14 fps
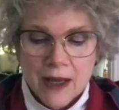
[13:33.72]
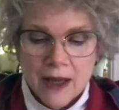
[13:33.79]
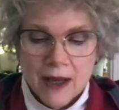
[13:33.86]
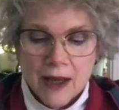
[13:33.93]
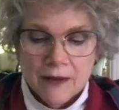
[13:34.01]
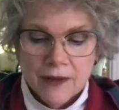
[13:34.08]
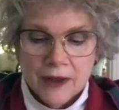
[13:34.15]

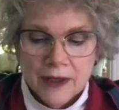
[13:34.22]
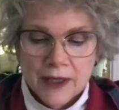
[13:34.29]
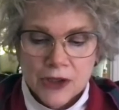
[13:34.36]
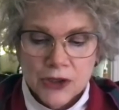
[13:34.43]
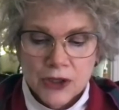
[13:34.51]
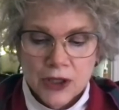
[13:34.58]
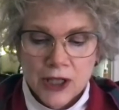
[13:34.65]
I felt I
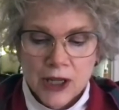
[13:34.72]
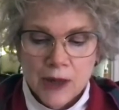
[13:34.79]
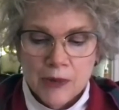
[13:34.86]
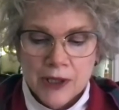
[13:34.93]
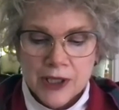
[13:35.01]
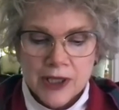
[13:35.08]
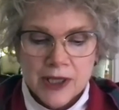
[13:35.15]
should look up
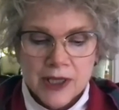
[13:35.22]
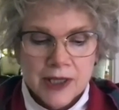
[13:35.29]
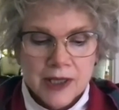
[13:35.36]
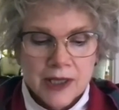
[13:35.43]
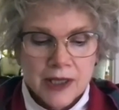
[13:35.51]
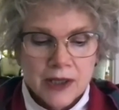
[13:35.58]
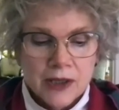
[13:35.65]
the
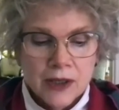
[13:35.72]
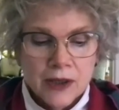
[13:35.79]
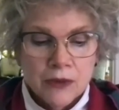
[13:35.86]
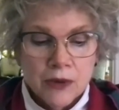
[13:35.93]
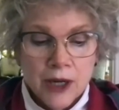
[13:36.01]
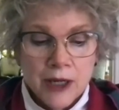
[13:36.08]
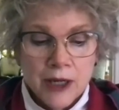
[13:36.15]
statistics on
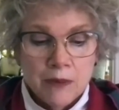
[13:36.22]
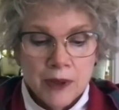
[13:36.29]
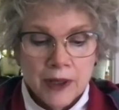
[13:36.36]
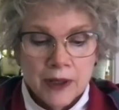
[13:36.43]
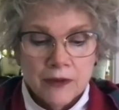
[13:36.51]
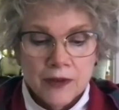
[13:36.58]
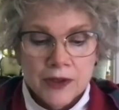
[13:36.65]
rape
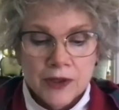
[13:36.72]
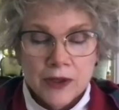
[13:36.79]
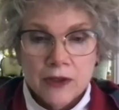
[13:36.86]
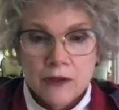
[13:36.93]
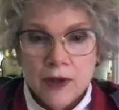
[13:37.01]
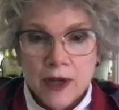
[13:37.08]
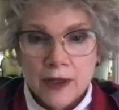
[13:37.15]
and physical
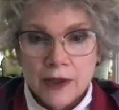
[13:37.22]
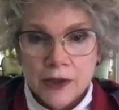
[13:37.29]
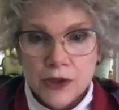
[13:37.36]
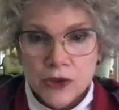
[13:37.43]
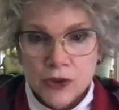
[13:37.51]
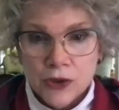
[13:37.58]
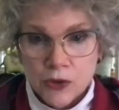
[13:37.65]
violence
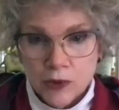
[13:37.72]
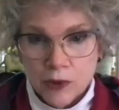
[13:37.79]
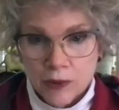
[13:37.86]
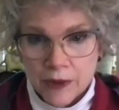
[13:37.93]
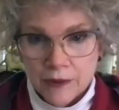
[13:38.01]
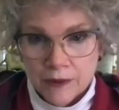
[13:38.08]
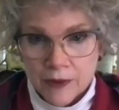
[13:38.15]
towards
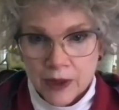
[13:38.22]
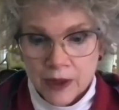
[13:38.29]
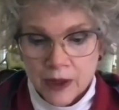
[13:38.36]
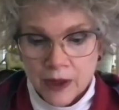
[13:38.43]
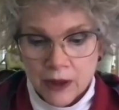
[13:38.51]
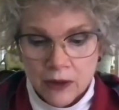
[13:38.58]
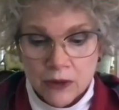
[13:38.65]
women in
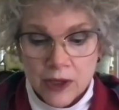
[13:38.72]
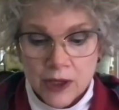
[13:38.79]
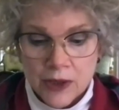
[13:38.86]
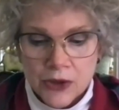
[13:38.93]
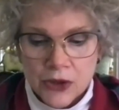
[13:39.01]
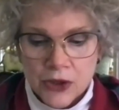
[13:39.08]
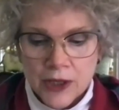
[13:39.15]
our own
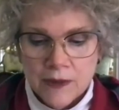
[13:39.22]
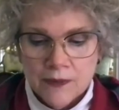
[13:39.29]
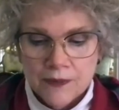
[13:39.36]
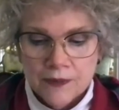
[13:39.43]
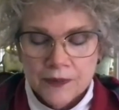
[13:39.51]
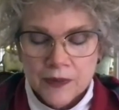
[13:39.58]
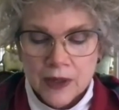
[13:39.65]
country.
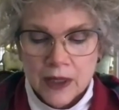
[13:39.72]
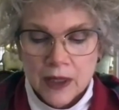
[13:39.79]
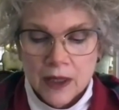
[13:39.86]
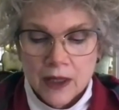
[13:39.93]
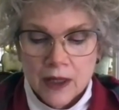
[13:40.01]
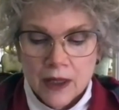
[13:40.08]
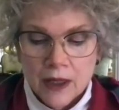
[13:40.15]

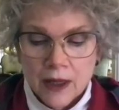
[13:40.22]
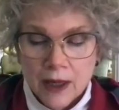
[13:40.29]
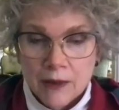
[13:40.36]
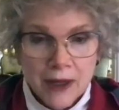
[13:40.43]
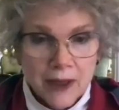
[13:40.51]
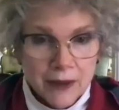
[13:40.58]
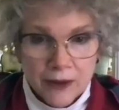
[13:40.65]
I'm
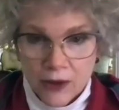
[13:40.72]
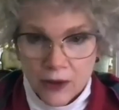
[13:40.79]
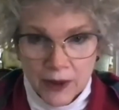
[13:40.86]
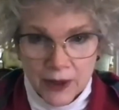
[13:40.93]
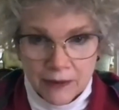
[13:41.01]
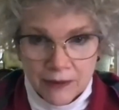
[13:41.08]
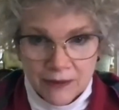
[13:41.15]
not going to go
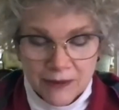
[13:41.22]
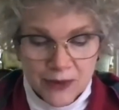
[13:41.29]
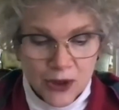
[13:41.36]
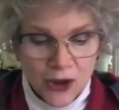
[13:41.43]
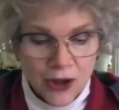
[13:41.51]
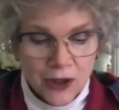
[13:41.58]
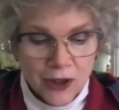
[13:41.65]

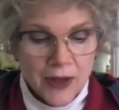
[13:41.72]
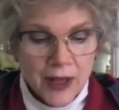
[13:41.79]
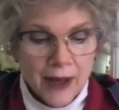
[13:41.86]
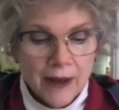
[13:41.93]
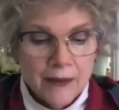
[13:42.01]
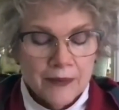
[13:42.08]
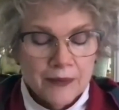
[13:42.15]
into all of
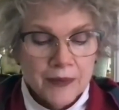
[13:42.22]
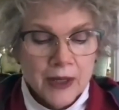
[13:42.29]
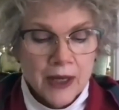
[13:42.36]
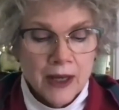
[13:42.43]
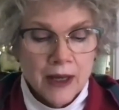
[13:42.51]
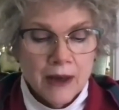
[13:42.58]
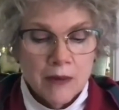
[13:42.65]
that,
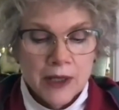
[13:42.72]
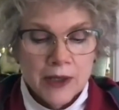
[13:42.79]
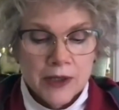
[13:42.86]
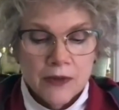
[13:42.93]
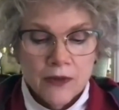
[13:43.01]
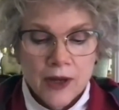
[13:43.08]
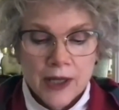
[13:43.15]
but
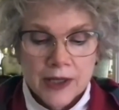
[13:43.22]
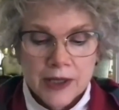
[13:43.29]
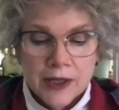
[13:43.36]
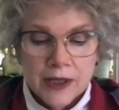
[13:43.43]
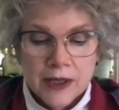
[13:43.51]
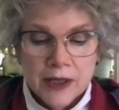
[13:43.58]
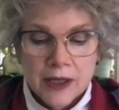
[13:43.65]
suffice
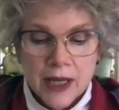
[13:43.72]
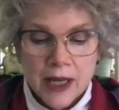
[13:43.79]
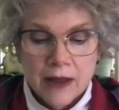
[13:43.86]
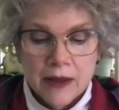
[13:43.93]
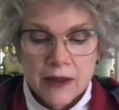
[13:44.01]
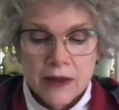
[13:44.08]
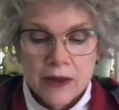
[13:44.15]
us to say
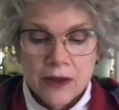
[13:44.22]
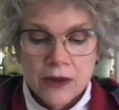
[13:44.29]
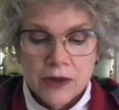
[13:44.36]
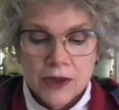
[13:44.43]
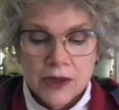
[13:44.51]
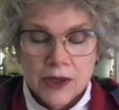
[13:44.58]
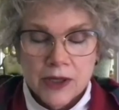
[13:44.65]
that
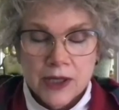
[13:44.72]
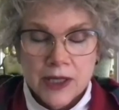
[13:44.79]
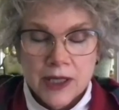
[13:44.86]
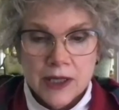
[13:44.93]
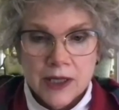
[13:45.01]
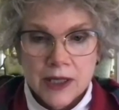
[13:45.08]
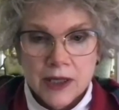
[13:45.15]
those
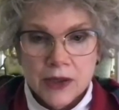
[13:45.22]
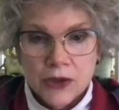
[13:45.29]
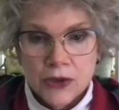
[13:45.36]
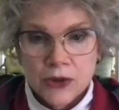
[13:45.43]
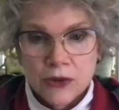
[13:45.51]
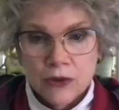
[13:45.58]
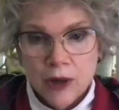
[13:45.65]
statistics
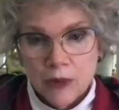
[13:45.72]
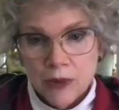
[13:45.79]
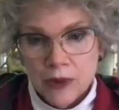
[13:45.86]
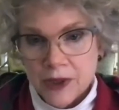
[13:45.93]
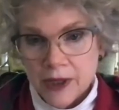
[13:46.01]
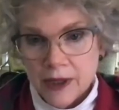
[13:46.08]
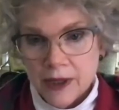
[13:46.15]
do
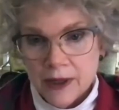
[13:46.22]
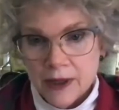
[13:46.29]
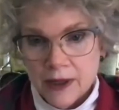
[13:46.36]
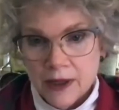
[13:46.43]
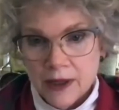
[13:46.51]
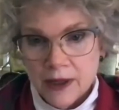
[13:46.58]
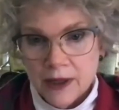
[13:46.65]
represent
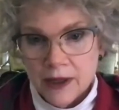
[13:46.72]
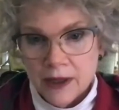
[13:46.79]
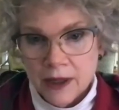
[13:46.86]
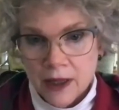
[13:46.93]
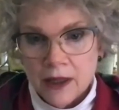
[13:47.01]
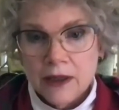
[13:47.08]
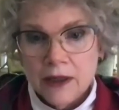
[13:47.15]
an
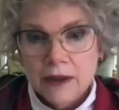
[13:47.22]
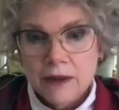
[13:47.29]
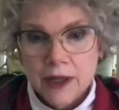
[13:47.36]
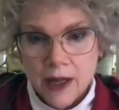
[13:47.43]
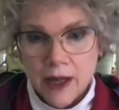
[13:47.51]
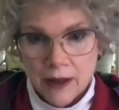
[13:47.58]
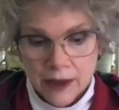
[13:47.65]
ugly
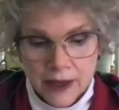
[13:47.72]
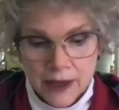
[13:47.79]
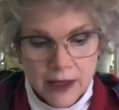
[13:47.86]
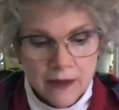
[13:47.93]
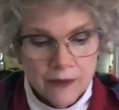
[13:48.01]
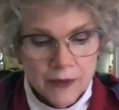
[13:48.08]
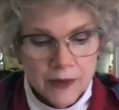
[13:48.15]

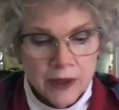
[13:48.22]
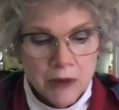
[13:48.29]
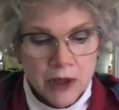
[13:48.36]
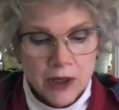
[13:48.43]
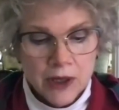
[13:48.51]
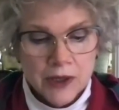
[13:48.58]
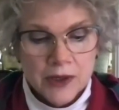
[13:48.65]
reality in
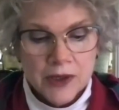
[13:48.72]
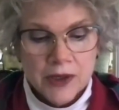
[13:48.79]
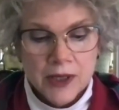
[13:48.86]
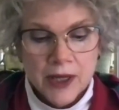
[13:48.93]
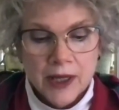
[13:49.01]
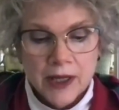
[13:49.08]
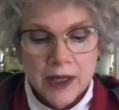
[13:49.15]
American
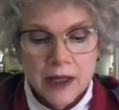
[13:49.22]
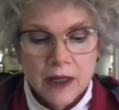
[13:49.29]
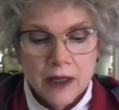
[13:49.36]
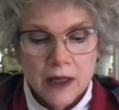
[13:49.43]
society.